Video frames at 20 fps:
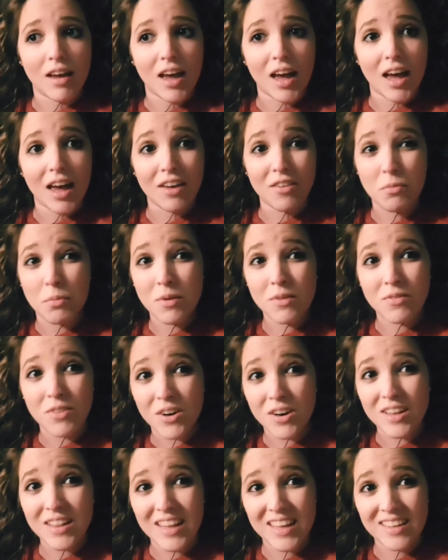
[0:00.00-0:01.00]
I've been
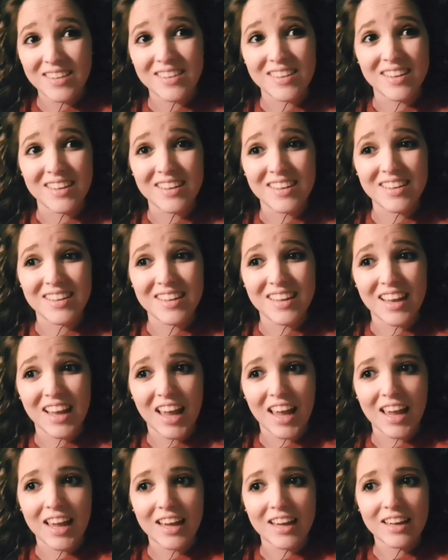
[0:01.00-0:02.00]
very lazy.
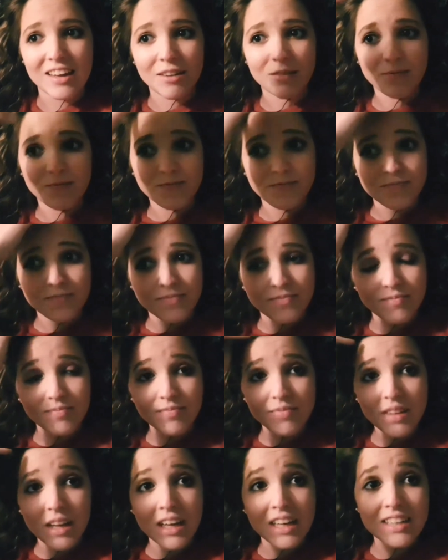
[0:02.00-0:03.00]
And
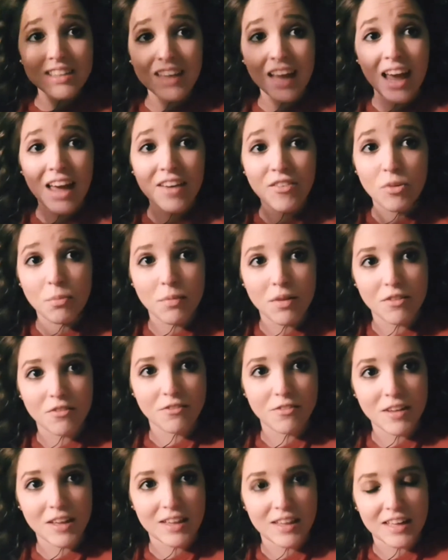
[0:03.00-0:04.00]
because I haven't been
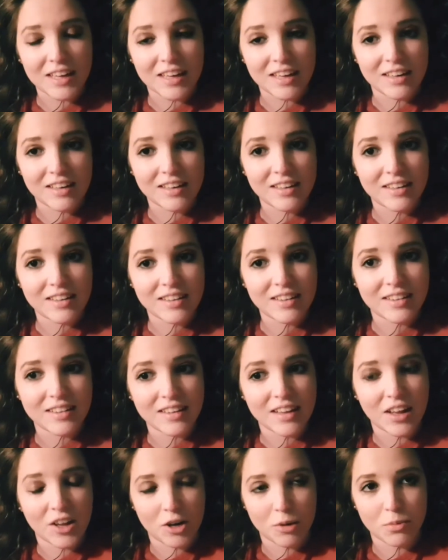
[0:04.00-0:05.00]
feeling
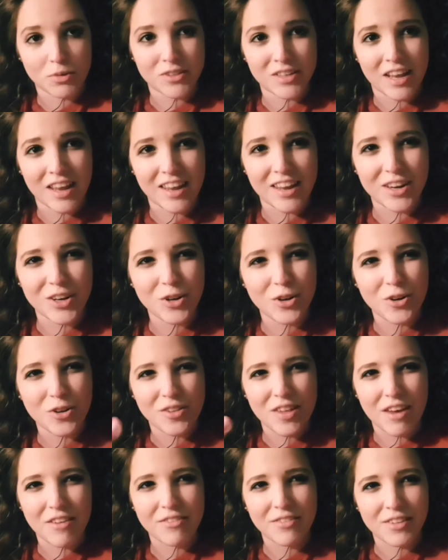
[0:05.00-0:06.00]
100%. And you know
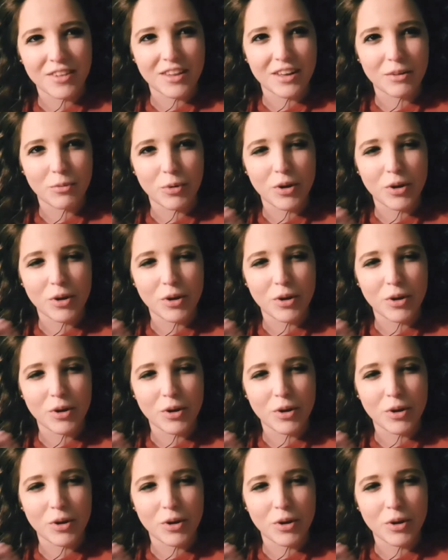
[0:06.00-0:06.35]
that feeling.